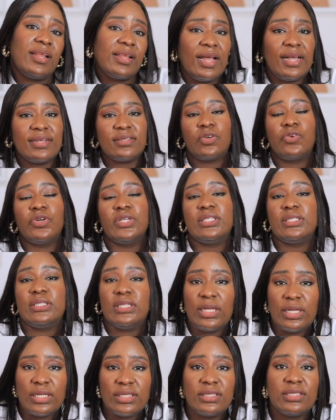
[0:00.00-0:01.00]
that as
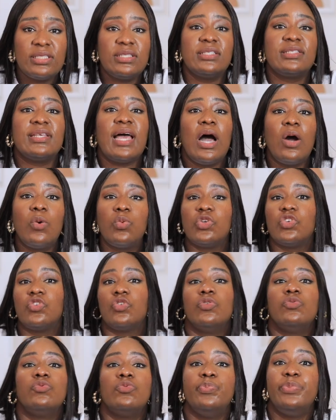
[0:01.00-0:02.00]
Christians, this is how we
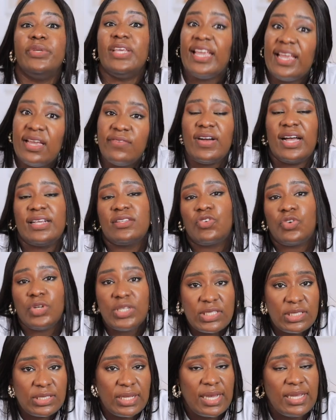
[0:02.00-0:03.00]
should behave as
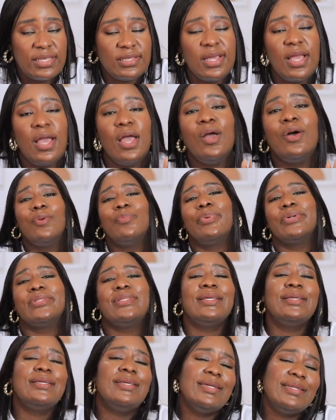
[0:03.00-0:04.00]
Christians. But
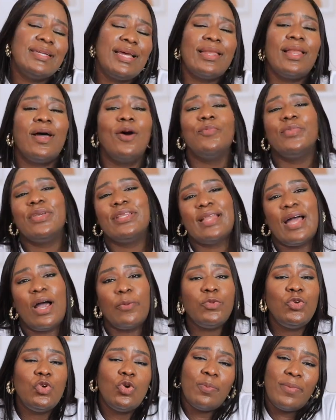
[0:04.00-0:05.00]
again, allow me, now
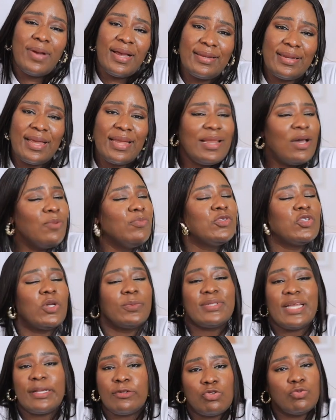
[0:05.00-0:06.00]
I'm human. Allow me
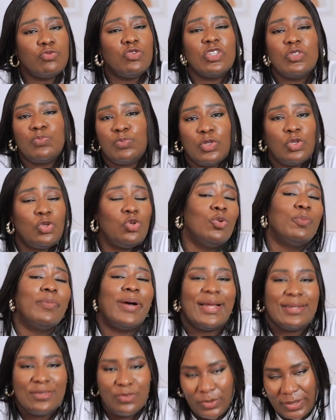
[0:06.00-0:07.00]
sometimes to just be
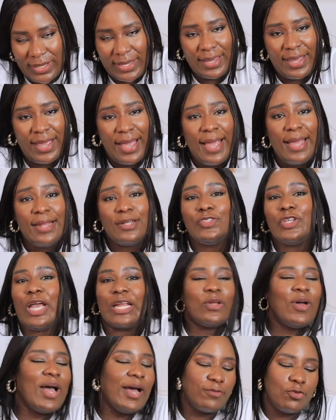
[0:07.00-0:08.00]
human, okay? I
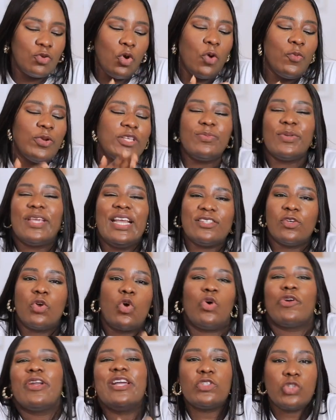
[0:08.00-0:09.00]
don't have to always be getting
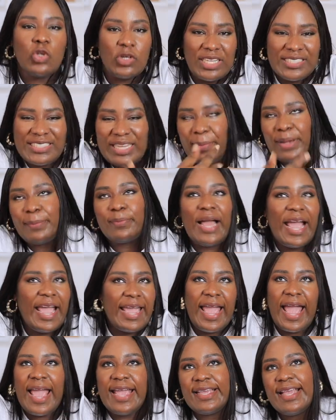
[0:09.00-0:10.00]
correction anytime
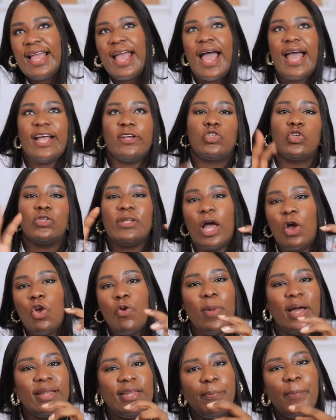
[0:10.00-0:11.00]
I show that
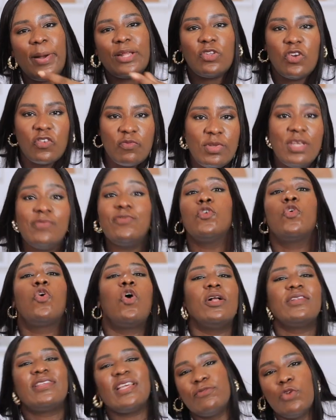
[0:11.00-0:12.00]
humanly part of me. Even
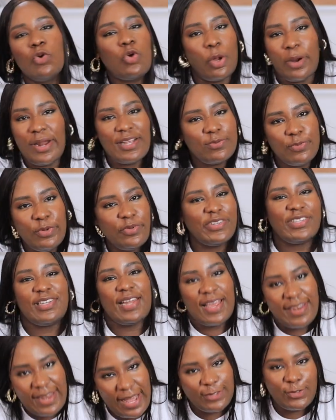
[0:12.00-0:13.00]
God said, no, correct me rich
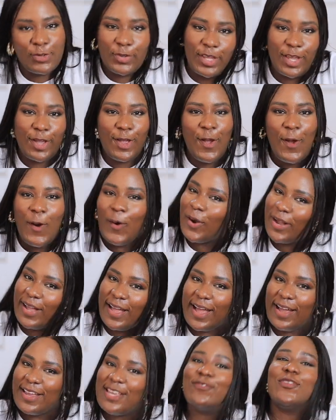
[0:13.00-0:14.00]
like that, okay? Or
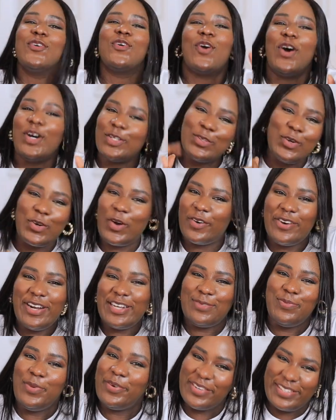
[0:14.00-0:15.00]
God, even God, no,
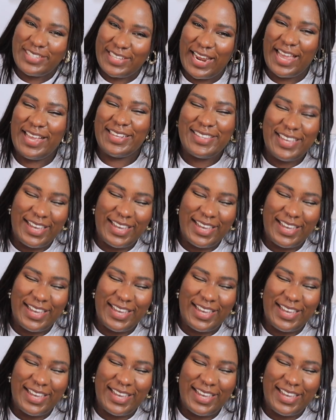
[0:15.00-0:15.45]
correct me rich like